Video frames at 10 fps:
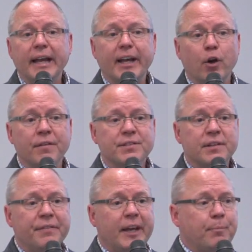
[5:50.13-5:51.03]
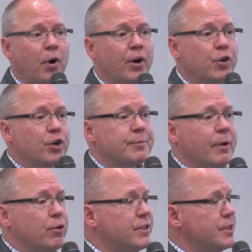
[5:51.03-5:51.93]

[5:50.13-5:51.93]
and all of a sudden that partner or spouse